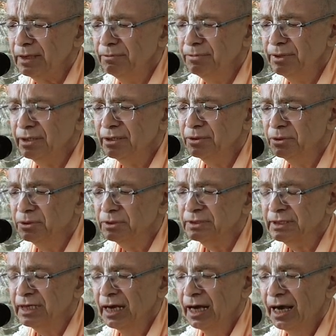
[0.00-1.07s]
Because,
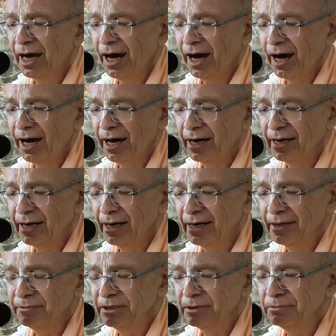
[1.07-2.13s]
uh,
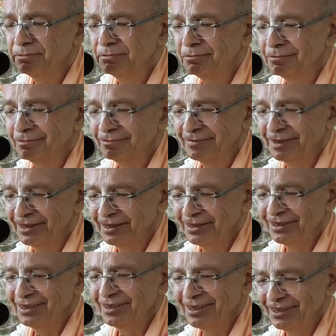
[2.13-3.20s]
I mean,
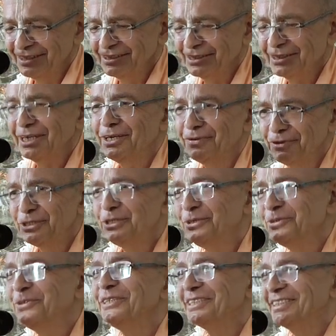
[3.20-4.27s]
it's a heavy
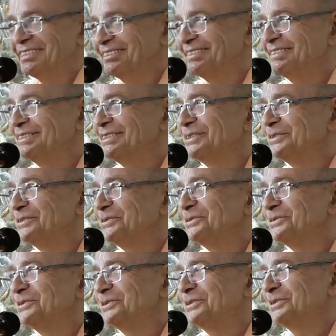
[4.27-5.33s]
duty
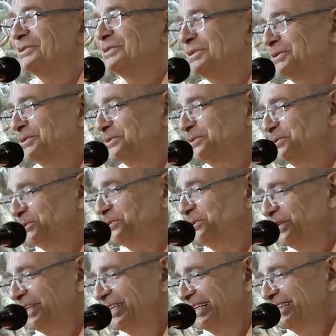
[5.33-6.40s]
to, to,
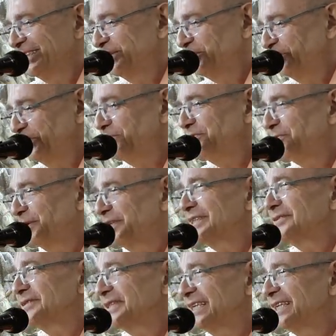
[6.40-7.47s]
to live
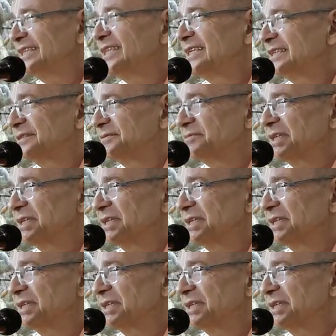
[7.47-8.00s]
Bhagavad Gita.